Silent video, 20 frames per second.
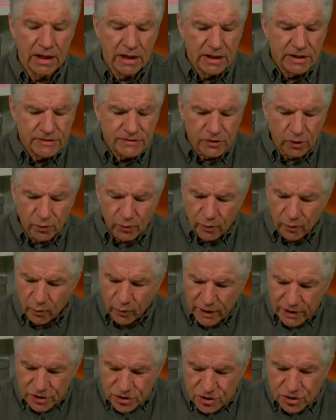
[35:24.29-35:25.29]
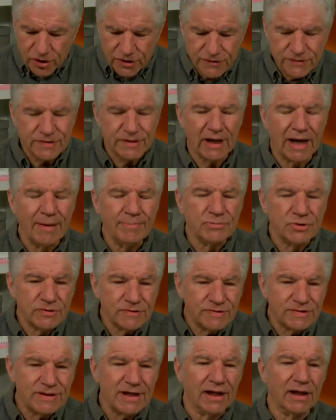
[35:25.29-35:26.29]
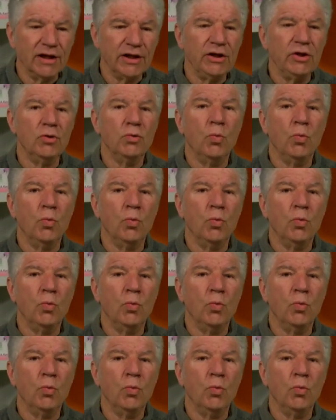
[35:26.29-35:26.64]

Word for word: So we just, I'm just telling you,